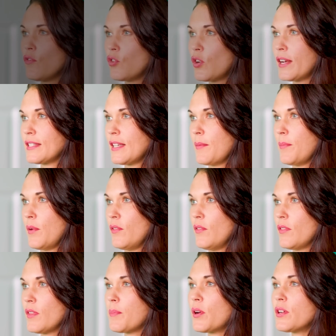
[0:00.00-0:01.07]
For example,
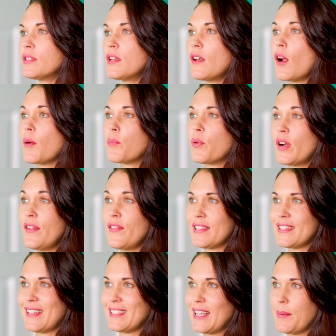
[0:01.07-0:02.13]
the person in our
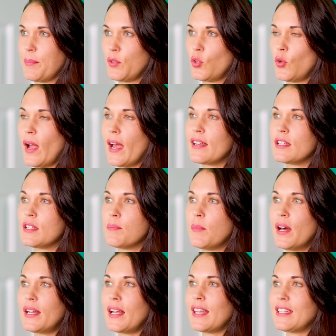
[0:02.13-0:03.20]
previous example who had a
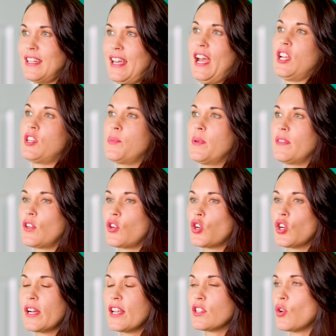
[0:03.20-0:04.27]
demonic attachment that
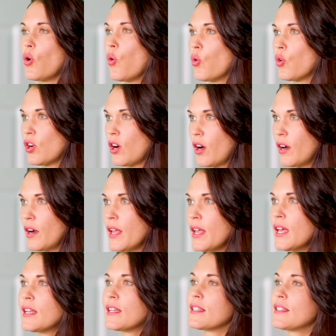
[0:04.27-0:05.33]
creates horror
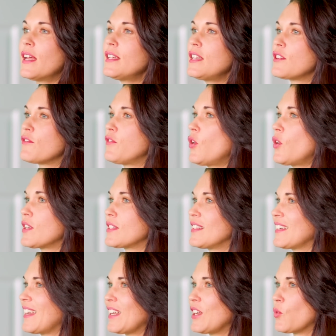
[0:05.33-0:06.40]
does not need to focus
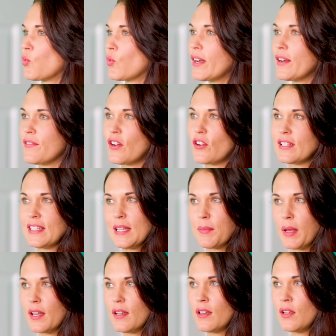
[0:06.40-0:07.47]
on getting rid of their
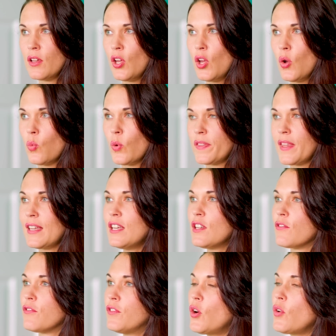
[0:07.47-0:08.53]
demon. What they need
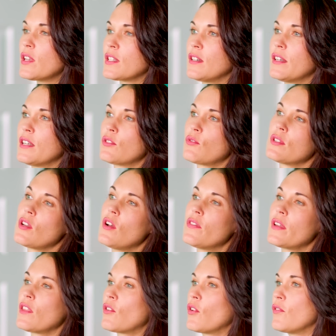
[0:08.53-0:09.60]
to focus on is
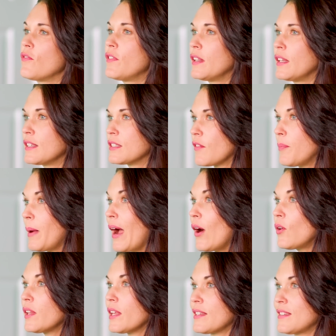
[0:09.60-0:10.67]
resolving their own feelings of
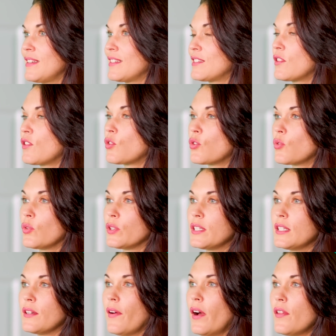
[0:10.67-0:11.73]
powerlessness to the
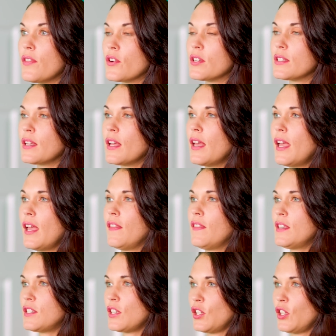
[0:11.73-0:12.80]
cruelty of others, and
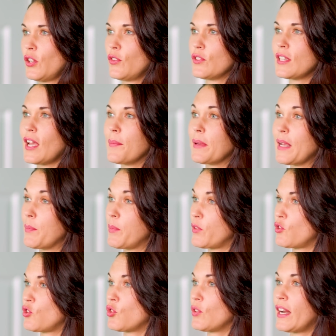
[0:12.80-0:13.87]
this includes coming up
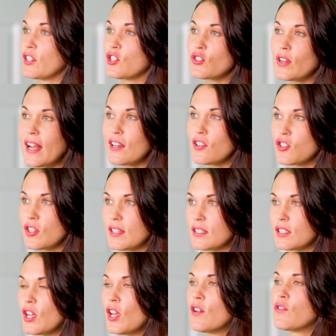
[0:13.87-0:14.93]
with direct
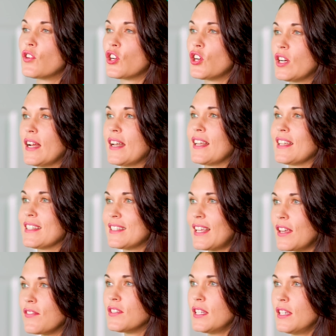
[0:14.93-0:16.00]
strategies for creating
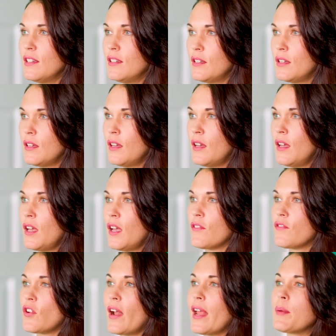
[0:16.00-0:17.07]
safety.
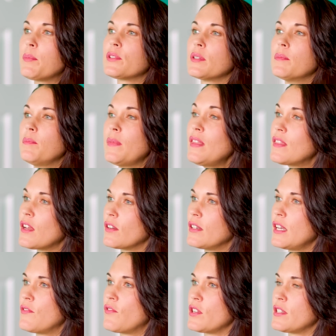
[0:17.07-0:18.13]
If they're able to meet their
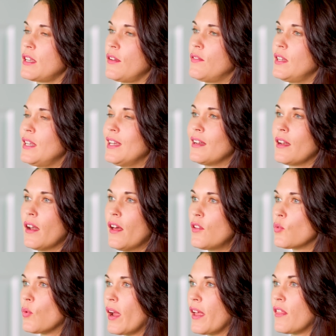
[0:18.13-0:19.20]
need for safety in
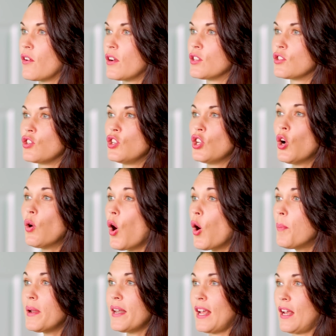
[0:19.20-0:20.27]
another way, there is no
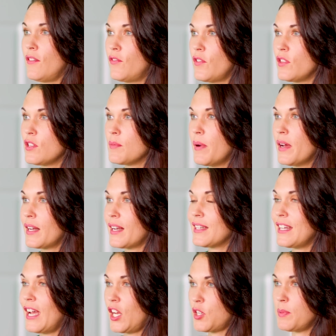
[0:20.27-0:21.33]
opening for the demonic
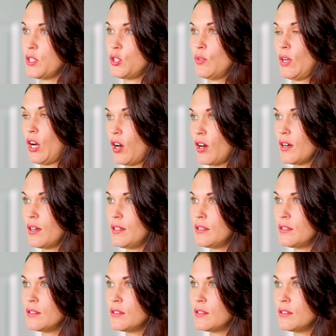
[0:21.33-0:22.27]
attachment to occur.